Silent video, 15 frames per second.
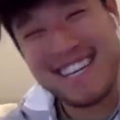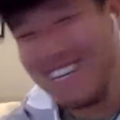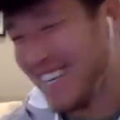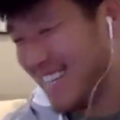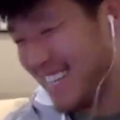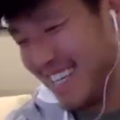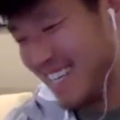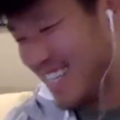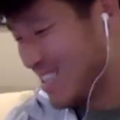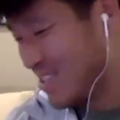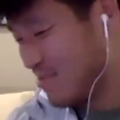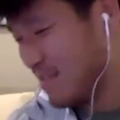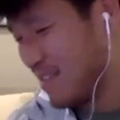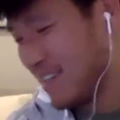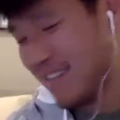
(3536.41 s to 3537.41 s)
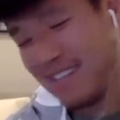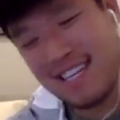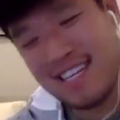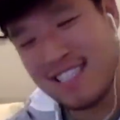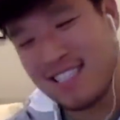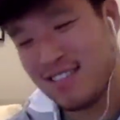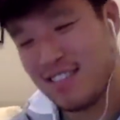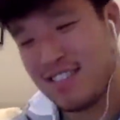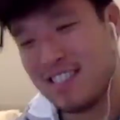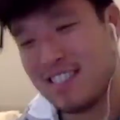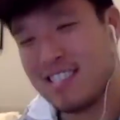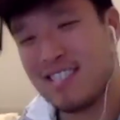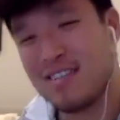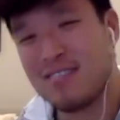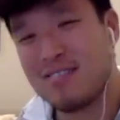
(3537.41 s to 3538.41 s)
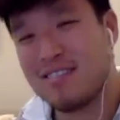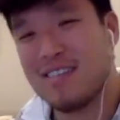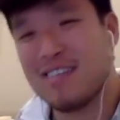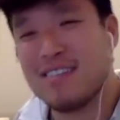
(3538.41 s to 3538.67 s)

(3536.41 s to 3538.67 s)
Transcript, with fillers: It is what it is. You just don't yeah, know.